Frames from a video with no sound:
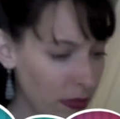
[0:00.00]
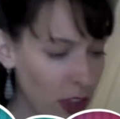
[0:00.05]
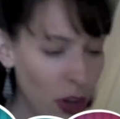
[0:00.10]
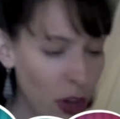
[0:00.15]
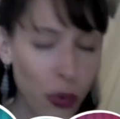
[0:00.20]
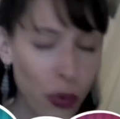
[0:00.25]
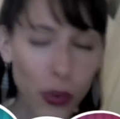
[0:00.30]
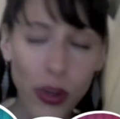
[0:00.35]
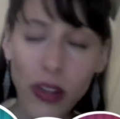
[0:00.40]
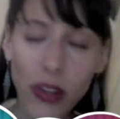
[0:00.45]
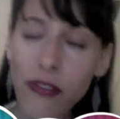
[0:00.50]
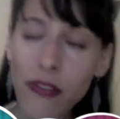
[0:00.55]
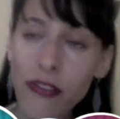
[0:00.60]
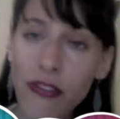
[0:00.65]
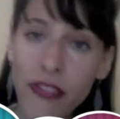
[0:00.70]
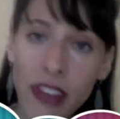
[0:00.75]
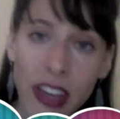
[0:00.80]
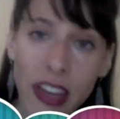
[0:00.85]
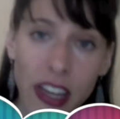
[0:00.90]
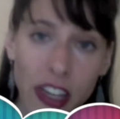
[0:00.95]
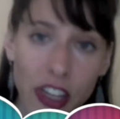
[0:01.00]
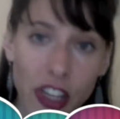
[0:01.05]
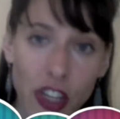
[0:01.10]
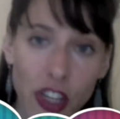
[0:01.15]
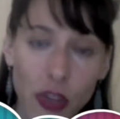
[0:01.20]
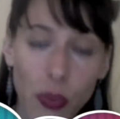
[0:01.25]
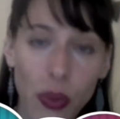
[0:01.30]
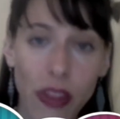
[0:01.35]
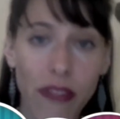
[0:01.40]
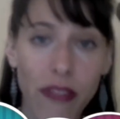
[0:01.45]
grilled fish
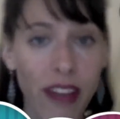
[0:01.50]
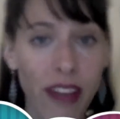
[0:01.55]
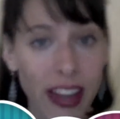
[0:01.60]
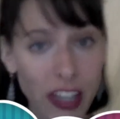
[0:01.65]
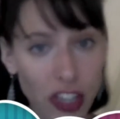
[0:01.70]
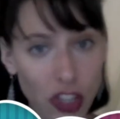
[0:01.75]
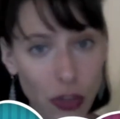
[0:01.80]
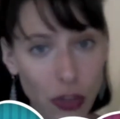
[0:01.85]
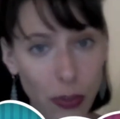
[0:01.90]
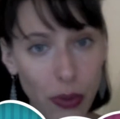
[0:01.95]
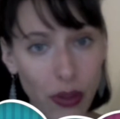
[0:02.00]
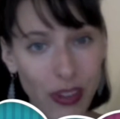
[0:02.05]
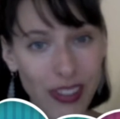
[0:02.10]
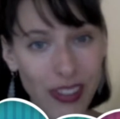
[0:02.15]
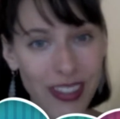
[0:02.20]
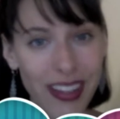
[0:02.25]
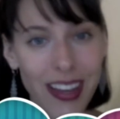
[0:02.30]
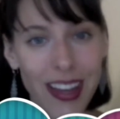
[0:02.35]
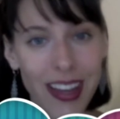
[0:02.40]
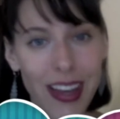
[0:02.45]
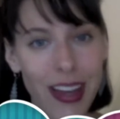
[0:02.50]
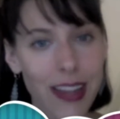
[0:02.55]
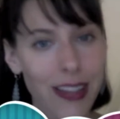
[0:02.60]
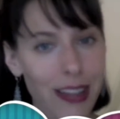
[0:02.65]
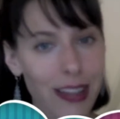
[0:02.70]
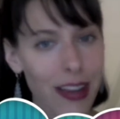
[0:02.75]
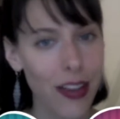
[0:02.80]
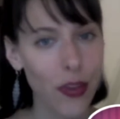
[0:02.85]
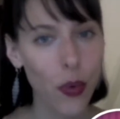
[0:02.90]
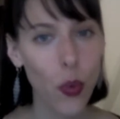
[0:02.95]
with vegetables is
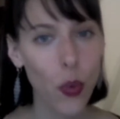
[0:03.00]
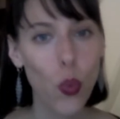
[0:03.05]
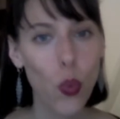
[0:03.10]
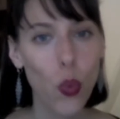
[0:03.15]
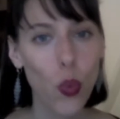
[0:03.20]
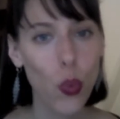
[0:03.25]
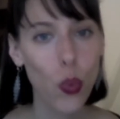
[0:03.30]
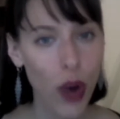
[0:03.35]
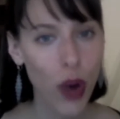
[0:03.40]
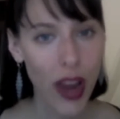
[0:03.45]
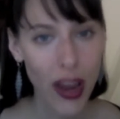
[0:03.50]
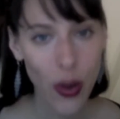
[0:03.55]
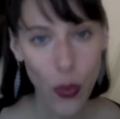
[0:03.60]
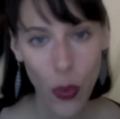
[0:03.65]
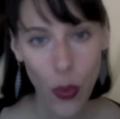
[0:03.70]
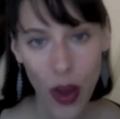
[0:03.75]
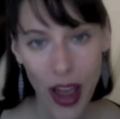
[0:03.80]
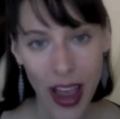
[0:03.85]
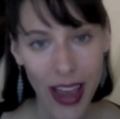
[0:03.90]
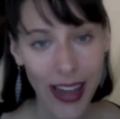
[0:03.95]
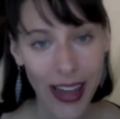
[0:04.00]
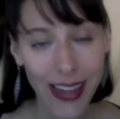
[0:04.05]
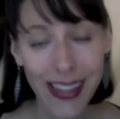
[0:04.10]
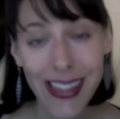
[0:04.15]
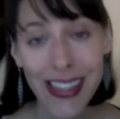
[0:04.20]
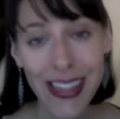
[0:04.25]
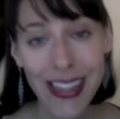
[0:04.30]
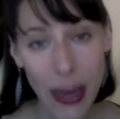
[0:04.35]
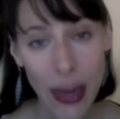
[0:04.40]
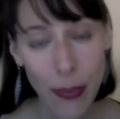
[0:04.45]
another great way, and a
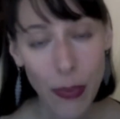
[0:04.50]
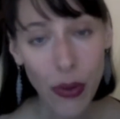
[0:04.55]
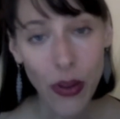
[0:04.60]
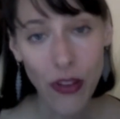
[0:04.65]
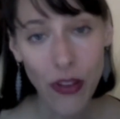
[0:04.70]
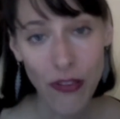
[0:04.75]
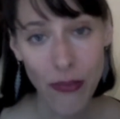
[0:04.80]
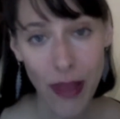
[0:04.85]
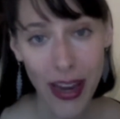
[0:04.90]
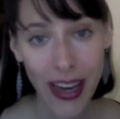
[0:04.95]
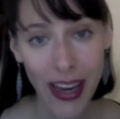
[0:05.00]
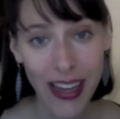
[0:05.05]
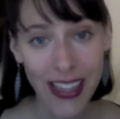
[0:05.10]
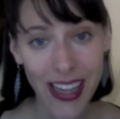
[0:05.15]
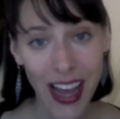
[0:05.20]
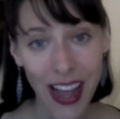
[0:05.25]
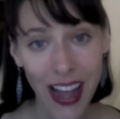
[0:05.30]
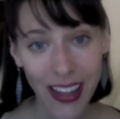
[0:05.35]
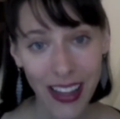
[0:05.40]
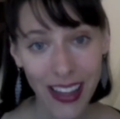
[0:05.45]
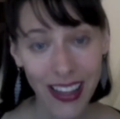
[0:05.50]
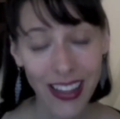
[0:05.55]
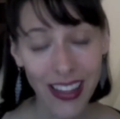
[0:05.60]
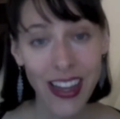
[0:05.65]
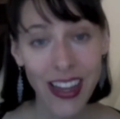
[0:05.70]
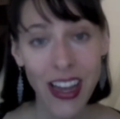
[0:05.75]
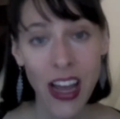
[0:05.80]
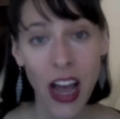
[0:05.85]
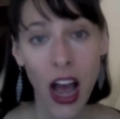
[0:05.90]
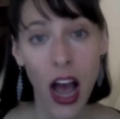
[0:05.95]
staple of many Italian
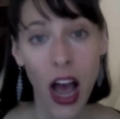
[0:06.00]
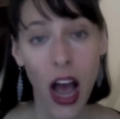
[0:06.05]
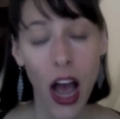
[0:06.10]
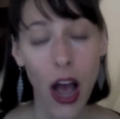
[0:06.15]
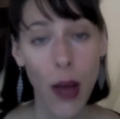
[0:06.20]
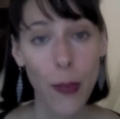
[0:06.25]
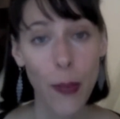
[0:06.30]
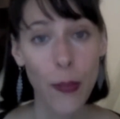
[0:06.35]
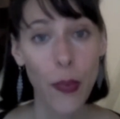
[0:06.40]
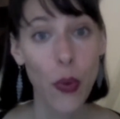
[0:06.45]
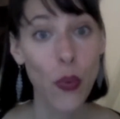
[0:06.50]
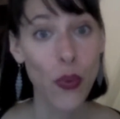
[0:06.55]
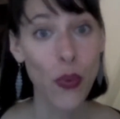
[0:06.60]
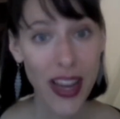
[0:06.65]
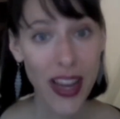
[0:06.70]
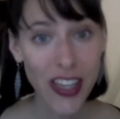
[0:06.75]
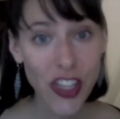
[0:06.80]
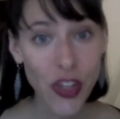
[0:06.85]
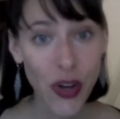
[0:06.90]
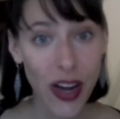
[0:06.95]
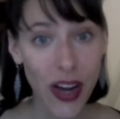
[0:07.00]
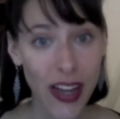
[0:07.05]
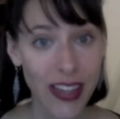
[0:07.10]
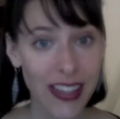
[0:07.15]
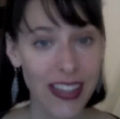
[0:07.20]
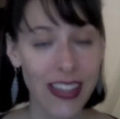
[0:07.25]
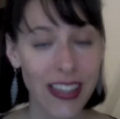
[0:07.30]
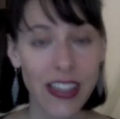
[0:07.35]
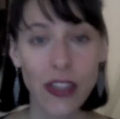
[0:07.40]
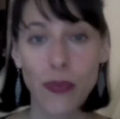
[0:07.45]

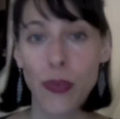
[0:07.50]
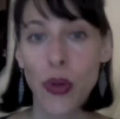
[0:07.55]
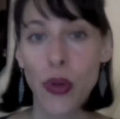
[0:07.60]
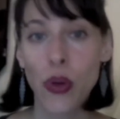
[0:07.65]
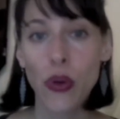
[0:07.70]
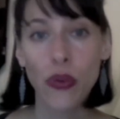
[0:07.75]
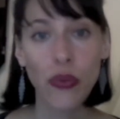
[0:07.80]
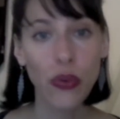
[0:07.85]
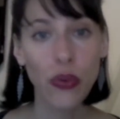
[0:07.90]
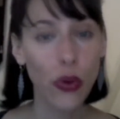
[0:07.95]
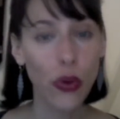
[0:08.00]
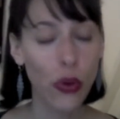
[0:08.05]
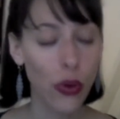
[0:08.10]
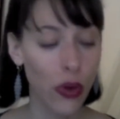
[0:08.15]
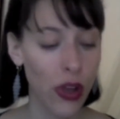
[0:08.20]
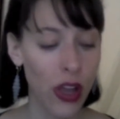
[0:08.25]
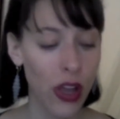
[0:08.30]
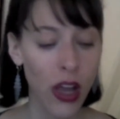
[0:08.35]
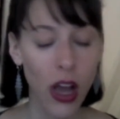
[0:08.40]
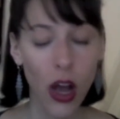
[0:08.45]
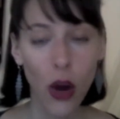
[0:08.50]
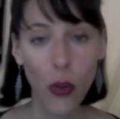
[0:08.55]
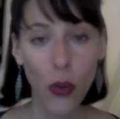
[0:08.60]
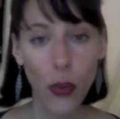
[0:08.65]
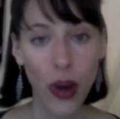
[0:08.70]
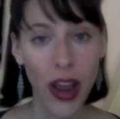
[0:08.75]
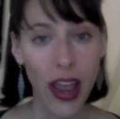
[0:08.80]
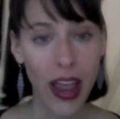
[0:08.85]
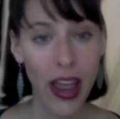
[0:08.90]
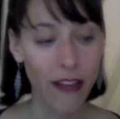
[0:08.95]
restaurants is beautiful
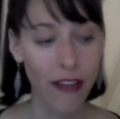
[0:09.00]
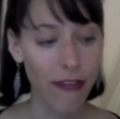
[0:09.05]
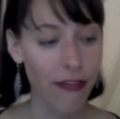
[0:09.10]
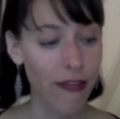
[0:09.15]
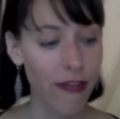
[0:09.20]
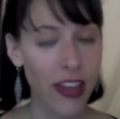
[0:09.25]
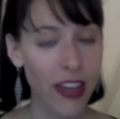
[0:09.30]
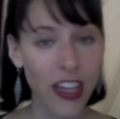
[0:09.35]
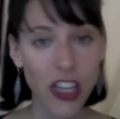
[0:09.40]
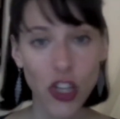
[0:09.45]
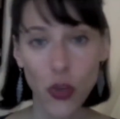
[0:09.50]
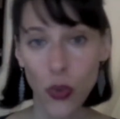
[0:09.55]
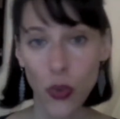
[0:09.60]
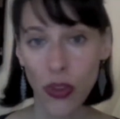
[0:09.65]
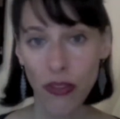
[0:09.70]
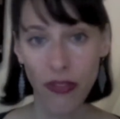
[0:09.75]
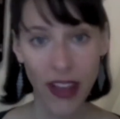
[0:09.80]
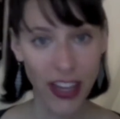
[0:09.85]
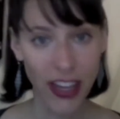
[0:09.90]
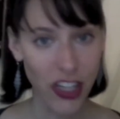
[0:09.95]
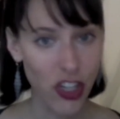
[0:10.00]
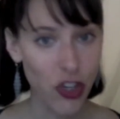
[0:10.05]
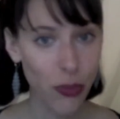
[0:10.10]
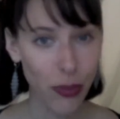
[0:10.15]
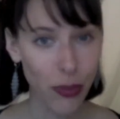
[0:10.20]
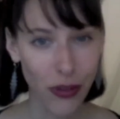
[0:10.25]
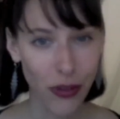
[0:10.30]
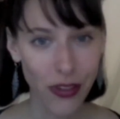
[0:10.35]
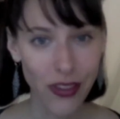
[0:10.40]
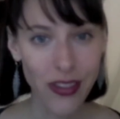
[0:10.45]
array of fish with
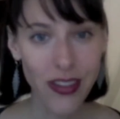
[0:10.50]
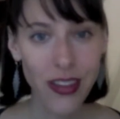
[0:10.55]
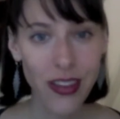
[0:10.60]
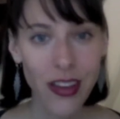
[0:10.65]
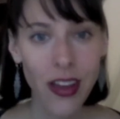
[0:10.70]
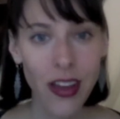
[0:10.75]
vegetables